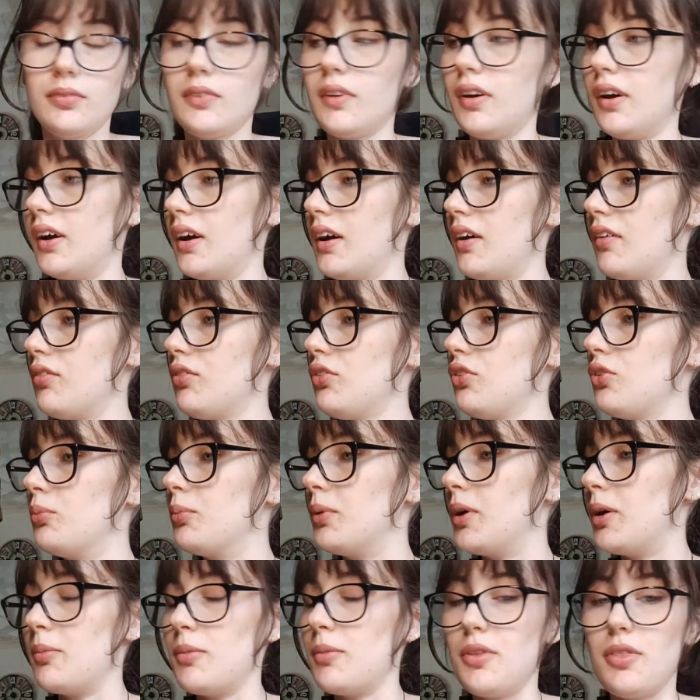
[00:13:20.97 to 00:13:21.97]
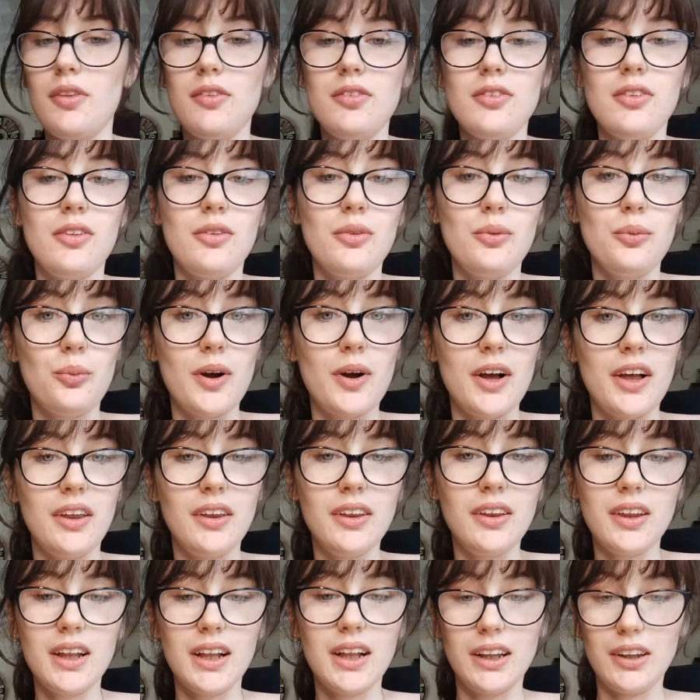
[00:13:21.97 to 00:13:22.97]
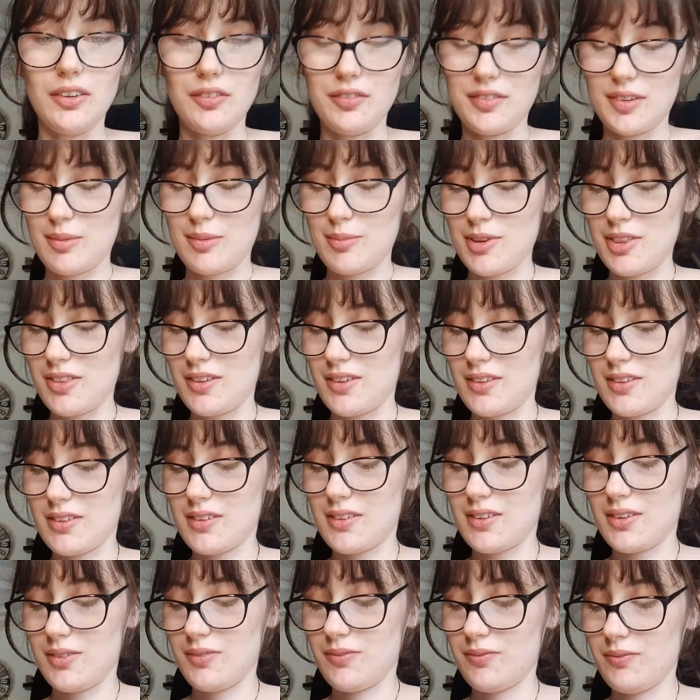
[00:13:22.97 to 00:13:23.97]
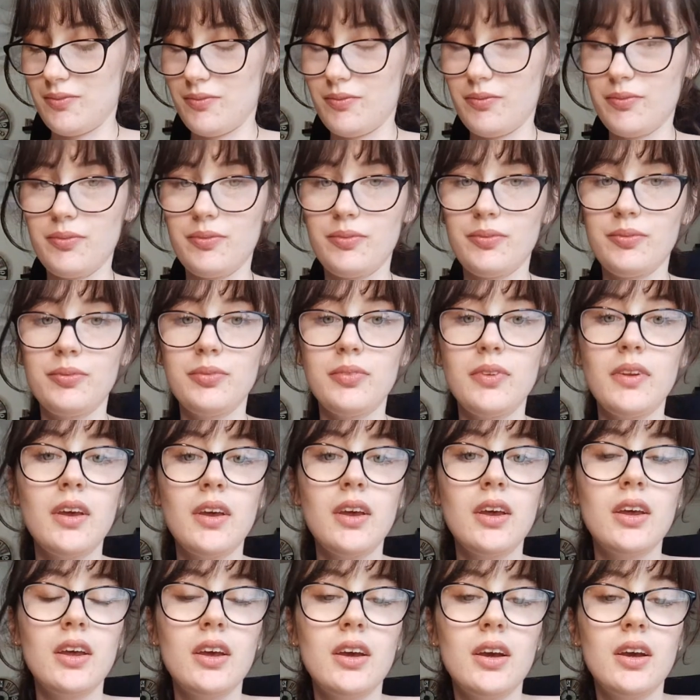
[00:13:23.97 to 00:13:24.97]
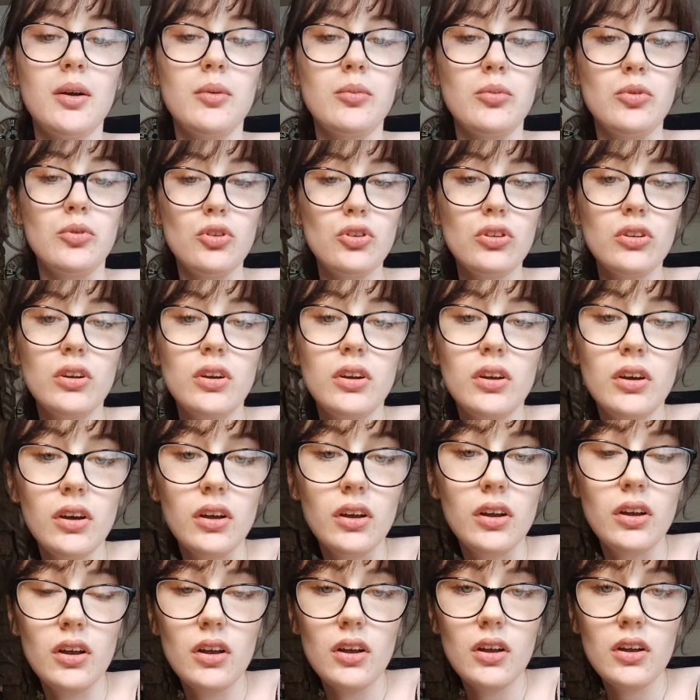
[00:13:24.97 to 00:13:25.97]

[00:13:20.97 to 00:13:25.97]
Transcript: I have some amethysts as well. I love amethyst. I'm just gonna.